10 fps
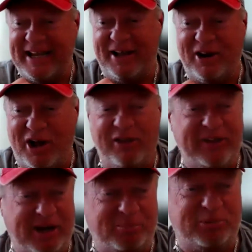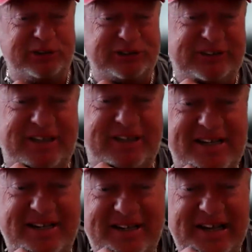down all the numbers,
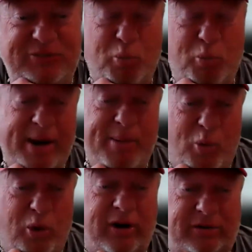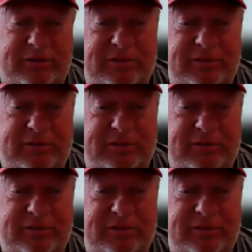it's way more.